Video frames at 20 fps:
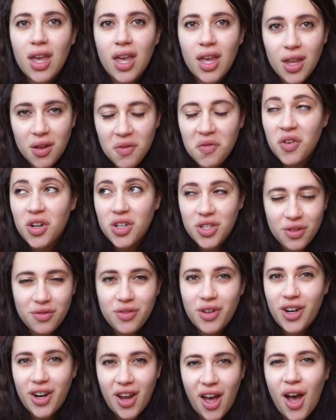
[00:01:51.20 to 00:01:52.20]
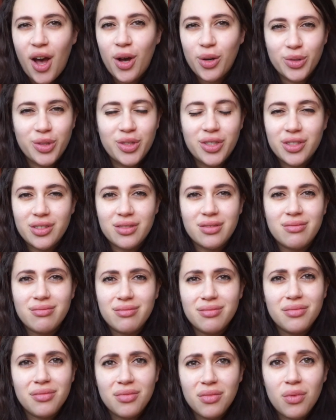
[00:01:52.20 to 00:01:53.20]
in front of her house
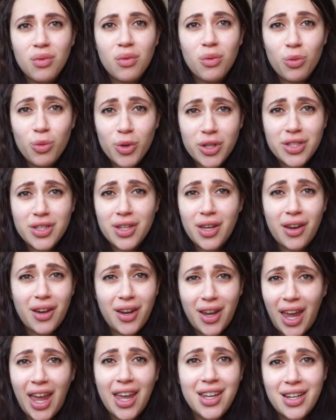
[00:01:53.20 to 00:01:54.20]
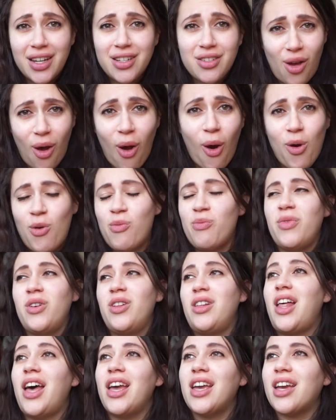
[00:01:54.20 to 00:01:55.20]
with her kid at home.
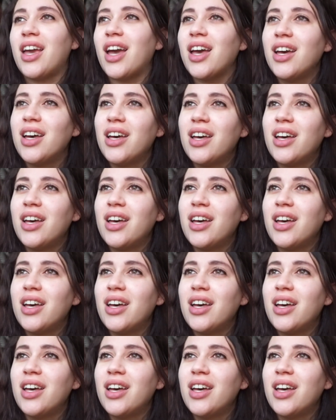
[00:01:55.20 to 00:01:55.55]
Like,